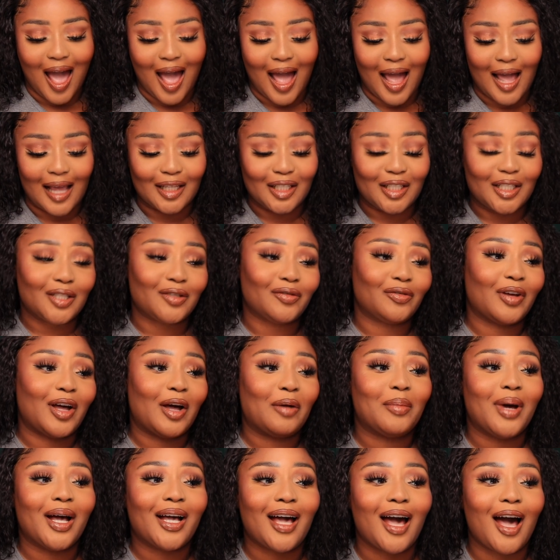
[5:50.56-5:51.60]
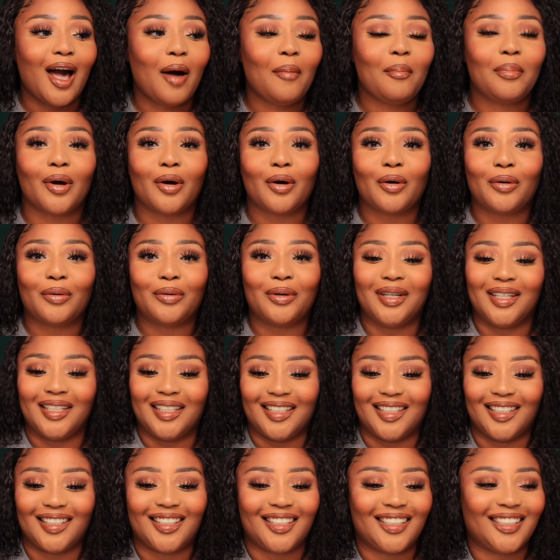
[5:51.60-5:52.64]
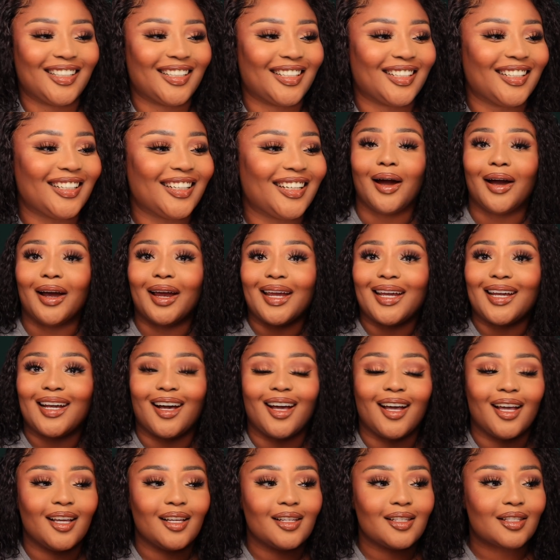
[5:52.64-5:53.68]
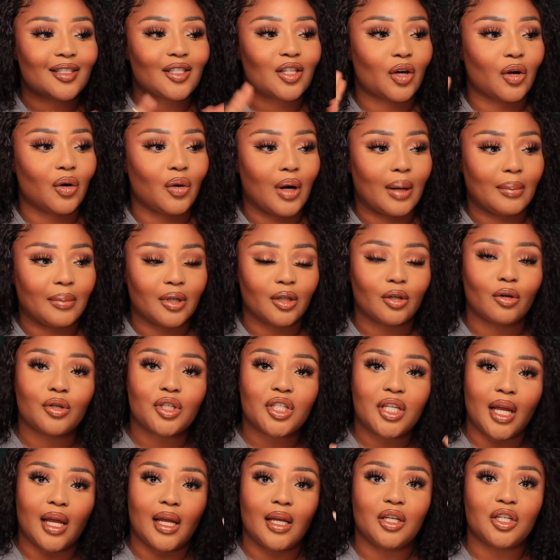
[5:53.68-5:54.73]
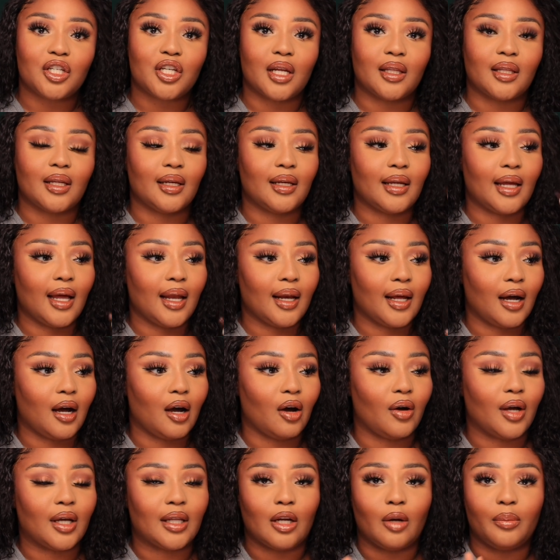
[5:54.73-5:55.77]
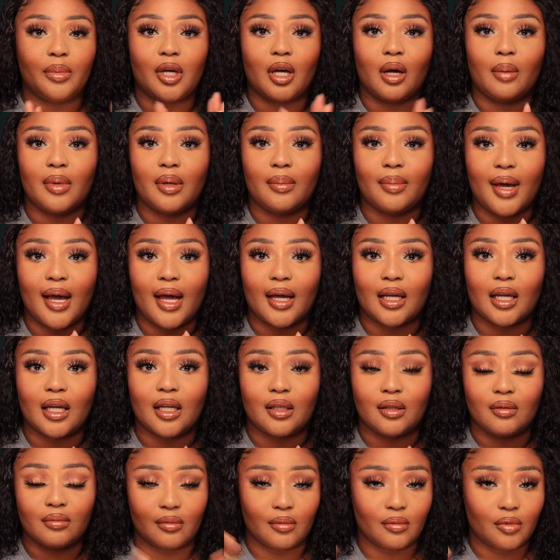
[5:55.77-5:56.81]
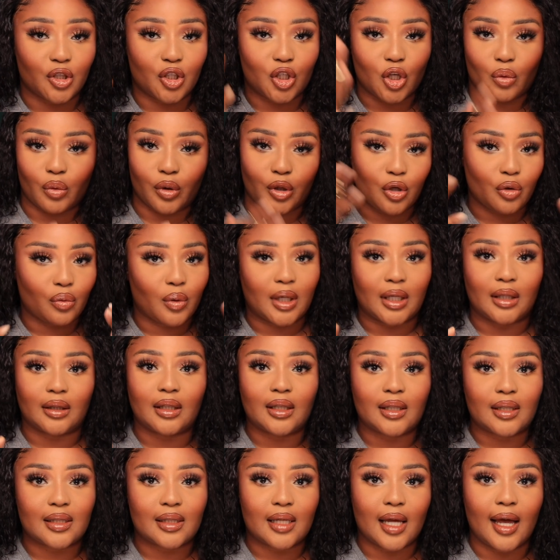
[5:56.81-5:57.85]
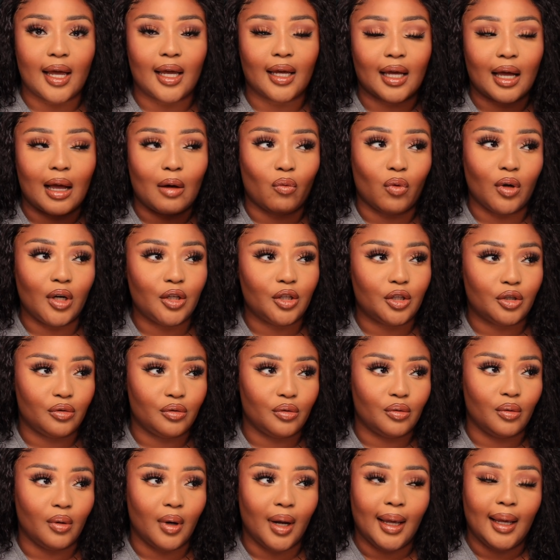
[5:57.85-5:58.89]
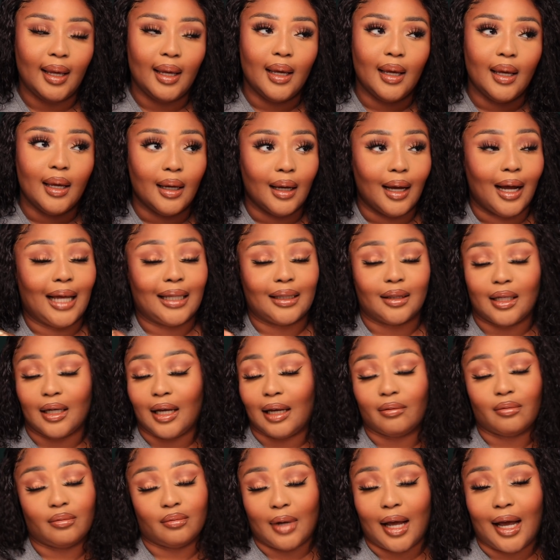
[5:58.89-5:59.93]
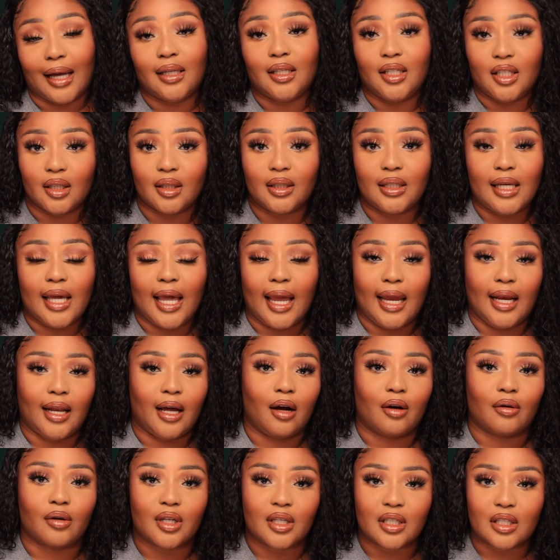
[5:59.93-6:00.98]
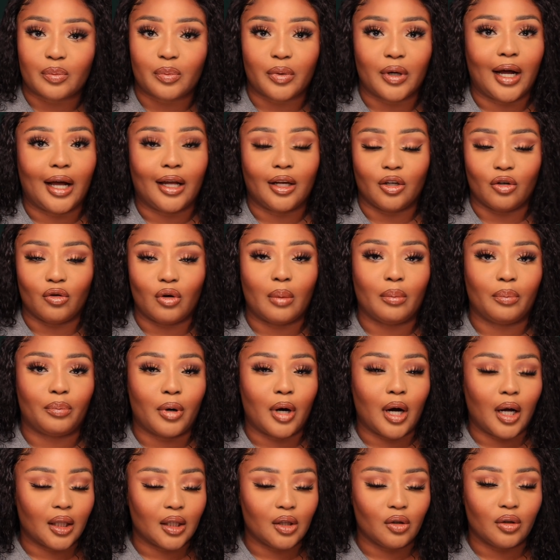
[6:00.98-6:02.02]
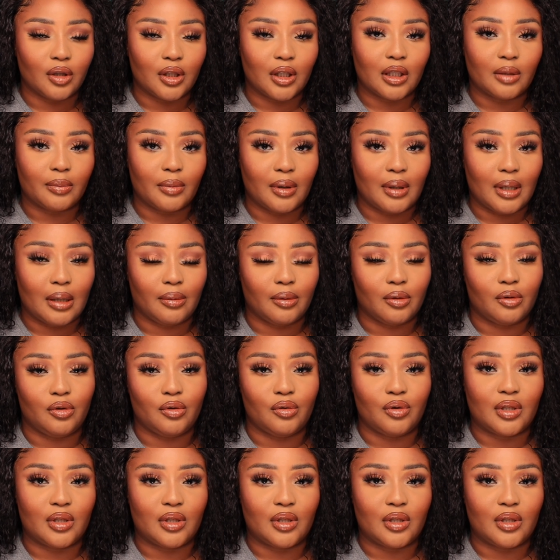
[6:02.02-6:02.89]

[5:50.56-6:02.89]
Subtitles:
I just found my combo. All right guys, so I'm gonna go change and then head out, and I'll be coming back and showing you what it looks like. I wanna do ideally 8 hours, but I know I'm probably only gonna be able to do